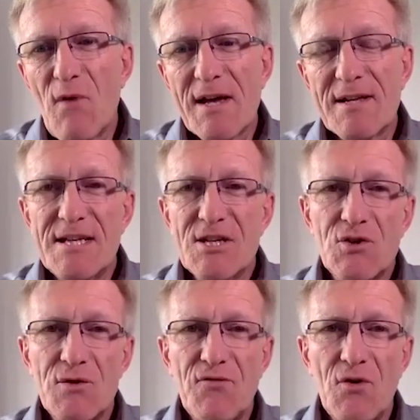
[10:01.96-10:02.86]

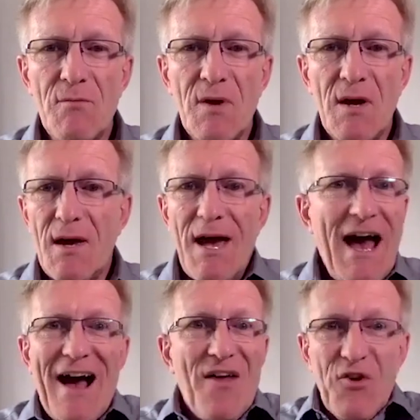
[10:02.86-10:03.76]
recognition from
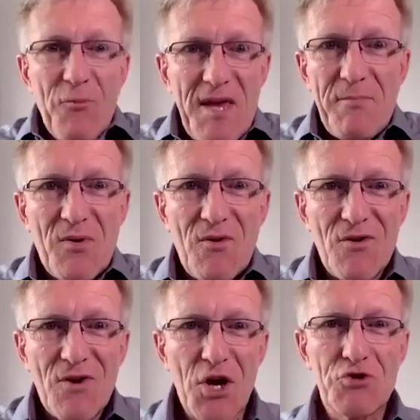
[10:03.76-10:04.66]
other
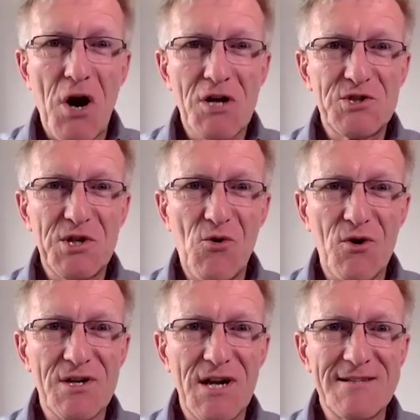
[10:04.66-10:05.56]
people across the
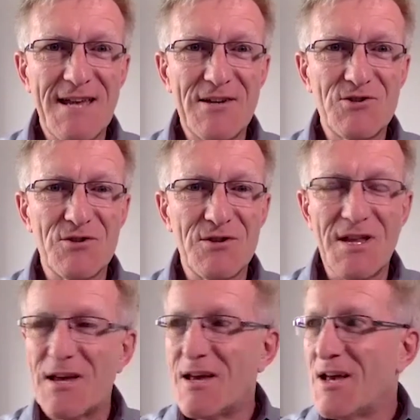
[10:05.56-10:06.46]
organization?
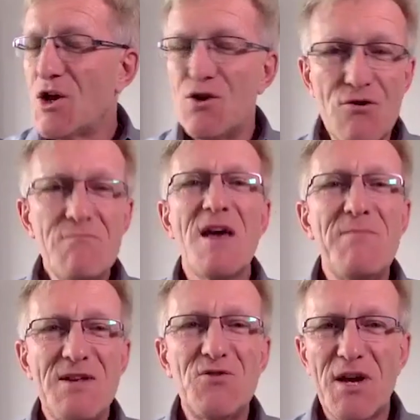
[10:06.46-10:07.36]
You may
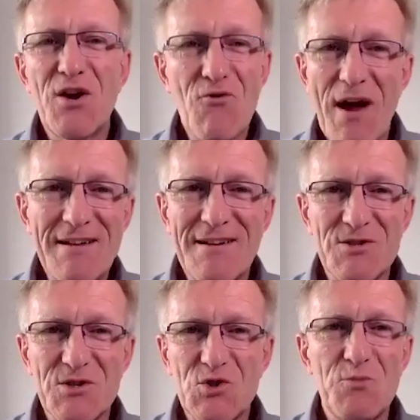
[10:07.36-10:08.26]
be doing great as
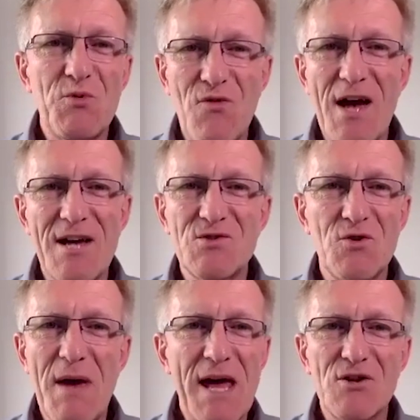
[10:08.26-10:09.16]
a
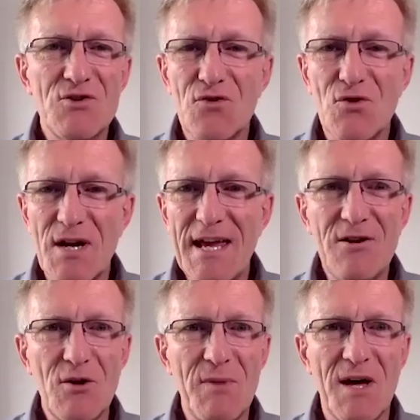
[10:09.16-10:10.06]
supervisor, manager, or
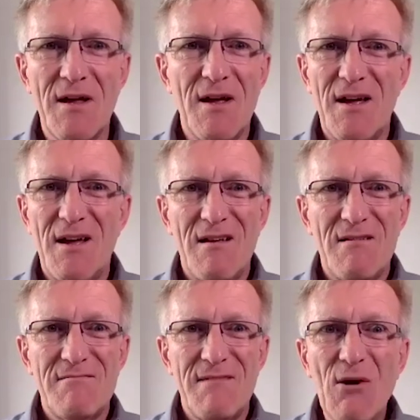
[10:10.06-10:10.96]
leader, but
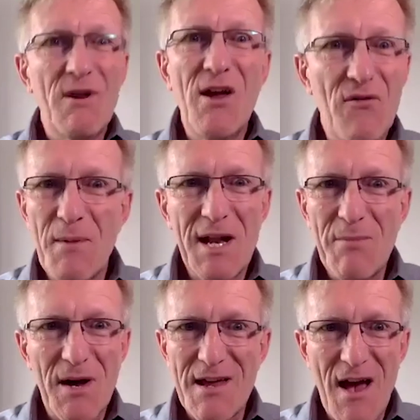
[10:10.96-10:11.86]
they don't hear from
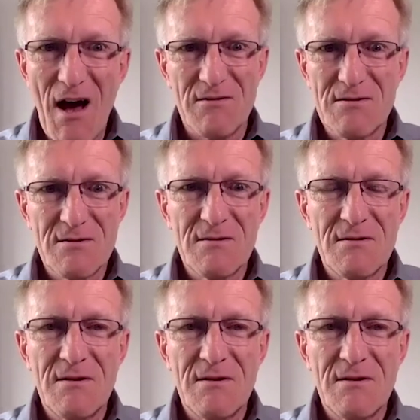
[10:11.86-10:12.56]
anybody else.